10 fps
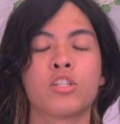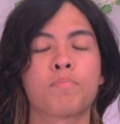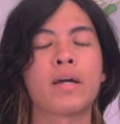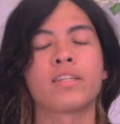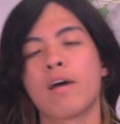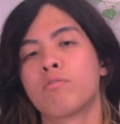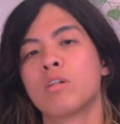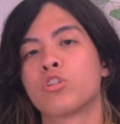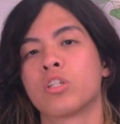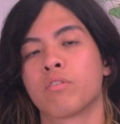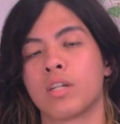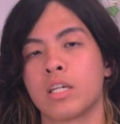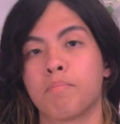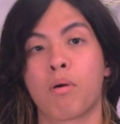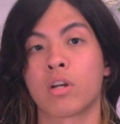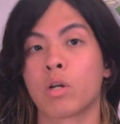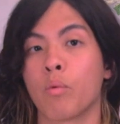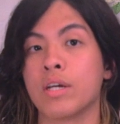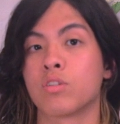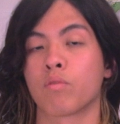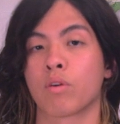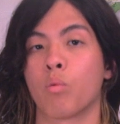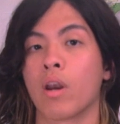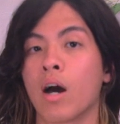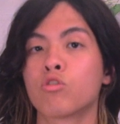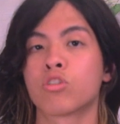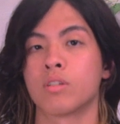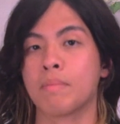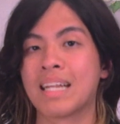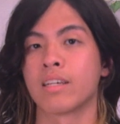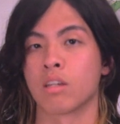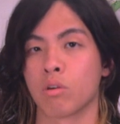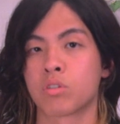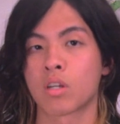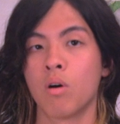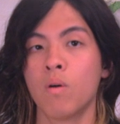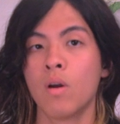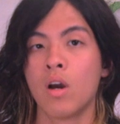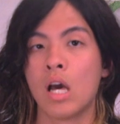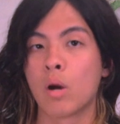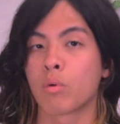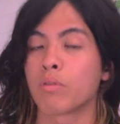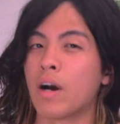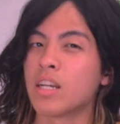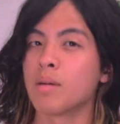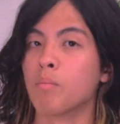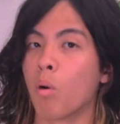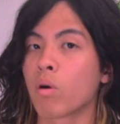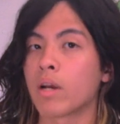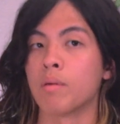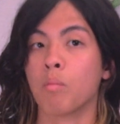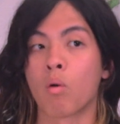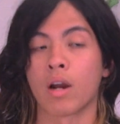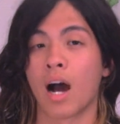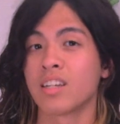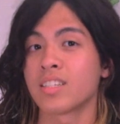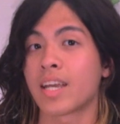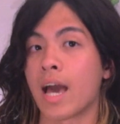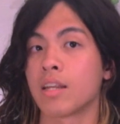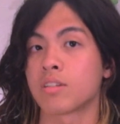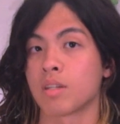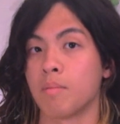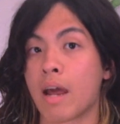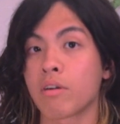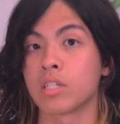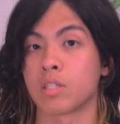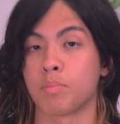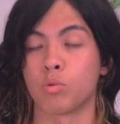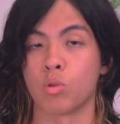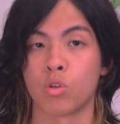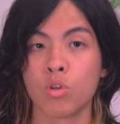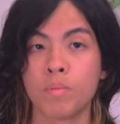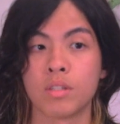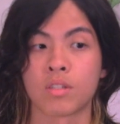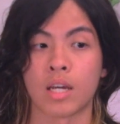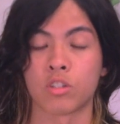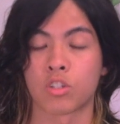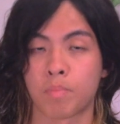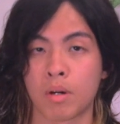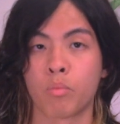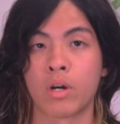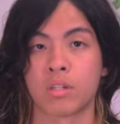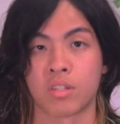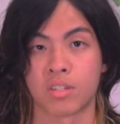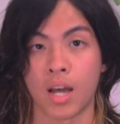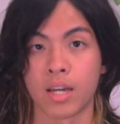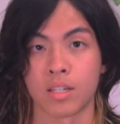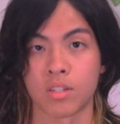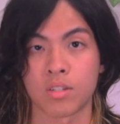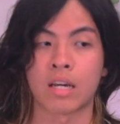Despite evolutionarily parting ways over 100 million years ago, we're finding more and more uncanny similarities between humans and sperm whale societies.